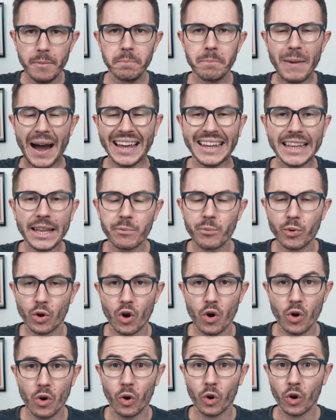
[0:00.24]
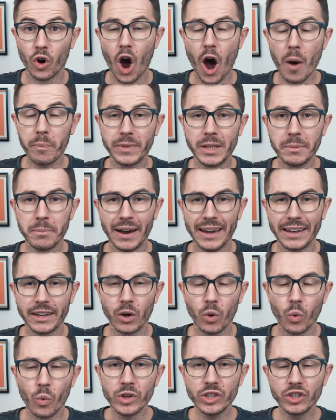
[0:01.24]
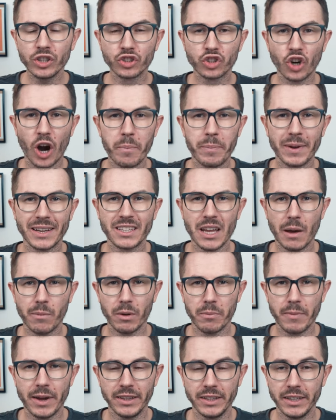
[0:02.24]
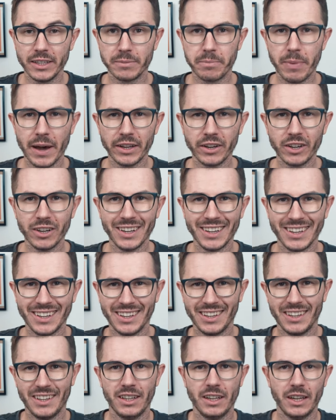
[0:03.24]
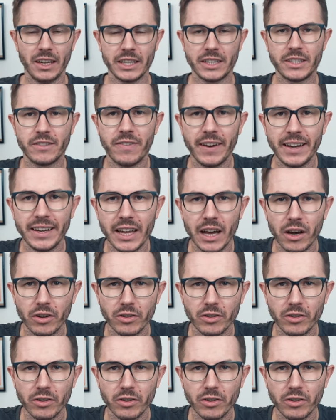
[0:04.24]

Mind Lab Pro or OptiMind, which nootropic supplement is better? Let's find